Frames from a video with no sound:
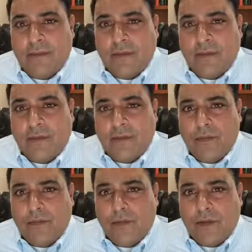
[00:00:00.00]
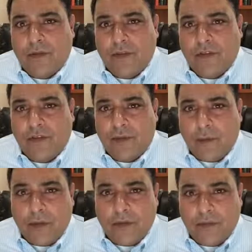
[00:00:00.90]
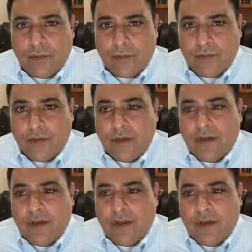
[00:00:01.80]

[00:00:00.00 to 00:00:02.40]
So, it's not just the mold exposure.